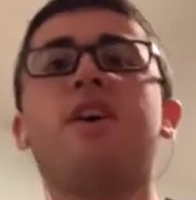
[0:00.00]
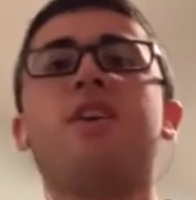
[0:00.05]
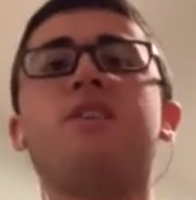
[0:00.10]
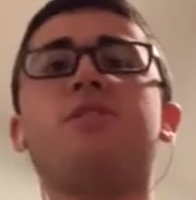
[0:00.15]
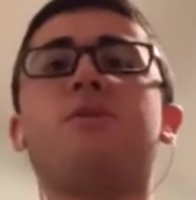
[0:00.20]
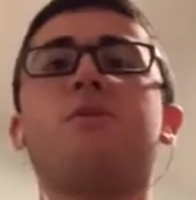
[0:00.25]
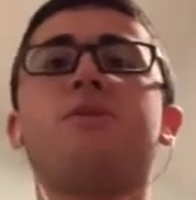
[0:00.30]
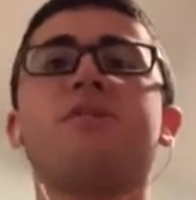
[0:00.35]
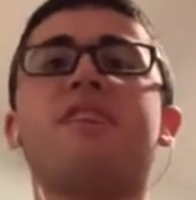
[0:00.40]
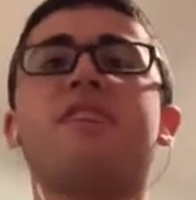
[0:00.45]

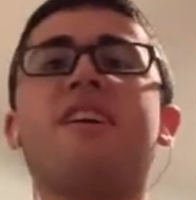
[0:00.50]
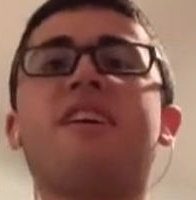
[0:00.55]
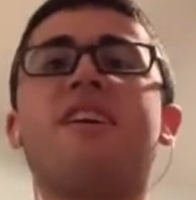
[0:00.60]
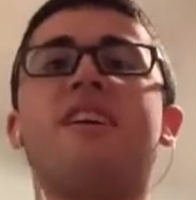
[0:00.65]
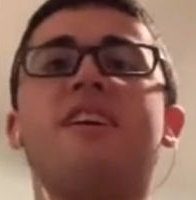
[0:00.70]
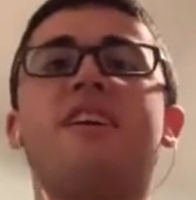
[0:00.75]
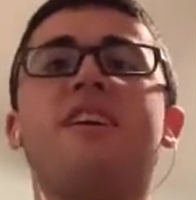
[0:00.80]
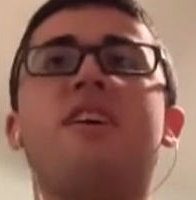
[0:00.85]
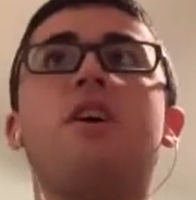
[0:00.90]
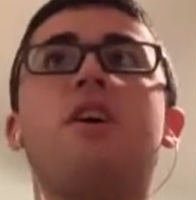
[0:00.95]
So it's
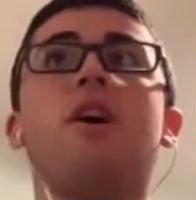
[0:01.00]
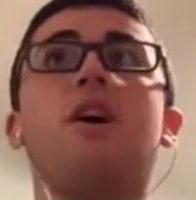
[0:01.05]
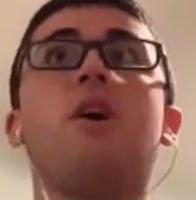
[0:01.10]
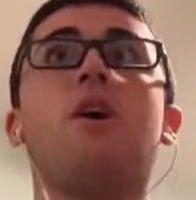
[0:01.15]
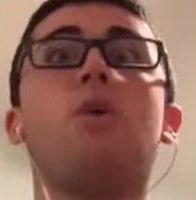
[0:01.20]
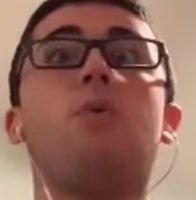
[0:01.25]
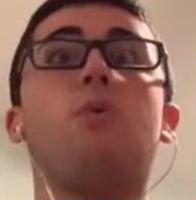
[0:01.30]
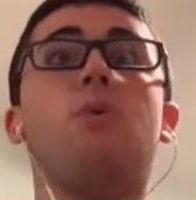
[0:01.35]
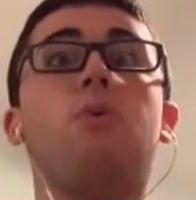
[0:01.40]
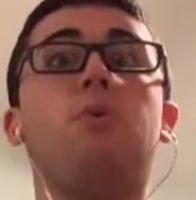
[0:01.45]
like,
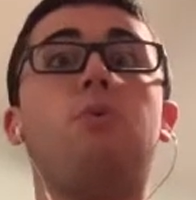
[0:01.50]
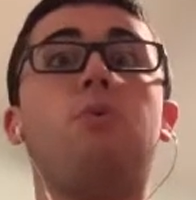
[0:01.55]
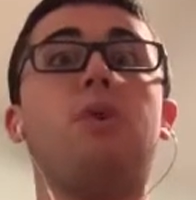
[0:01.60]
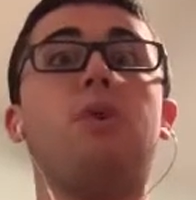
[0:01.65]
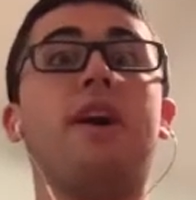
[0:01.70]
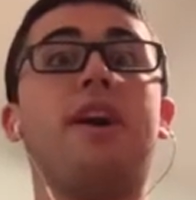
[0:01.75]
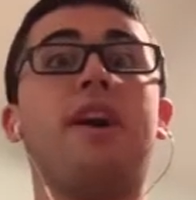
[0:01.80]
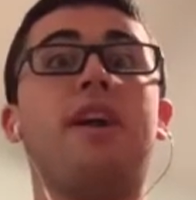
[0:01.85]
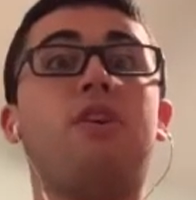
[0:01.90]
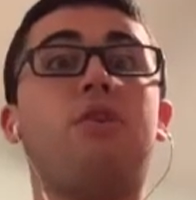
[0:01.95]
oh,
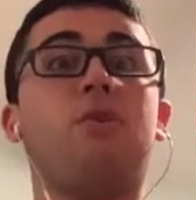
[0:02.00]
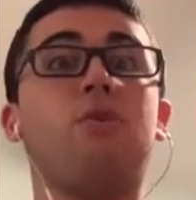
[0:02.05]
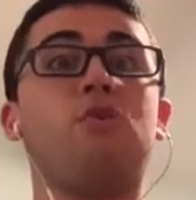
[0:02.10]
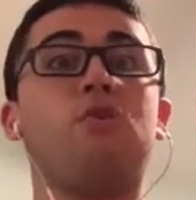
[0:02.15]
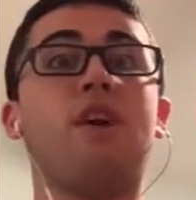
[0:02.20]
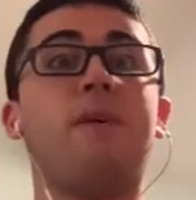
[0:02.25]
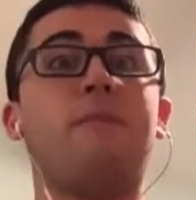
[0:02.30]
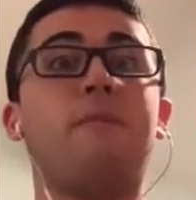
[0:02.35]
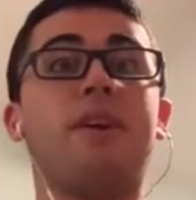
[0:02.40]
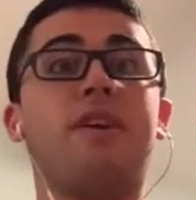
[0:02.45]
I gotta go
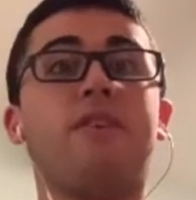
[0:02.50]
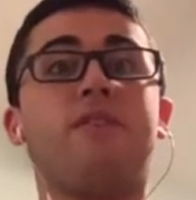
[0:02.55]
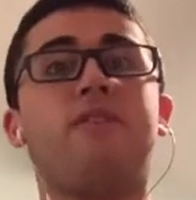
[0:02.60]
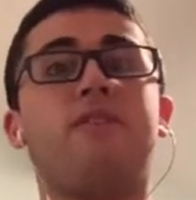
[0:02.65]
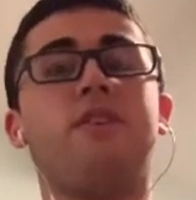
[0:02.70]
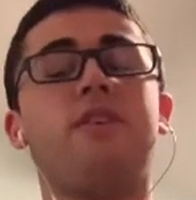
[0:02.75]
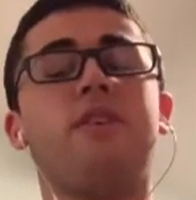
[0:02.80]
shopping